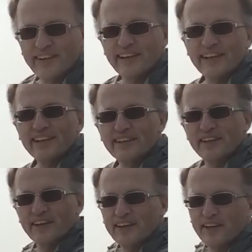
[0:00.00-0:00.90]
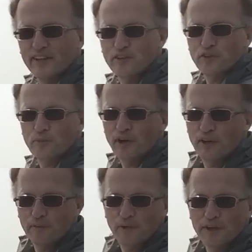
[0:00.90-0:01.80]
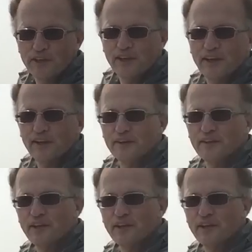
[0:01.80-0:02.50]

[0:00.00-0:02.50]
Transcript: Okay. This is what you get.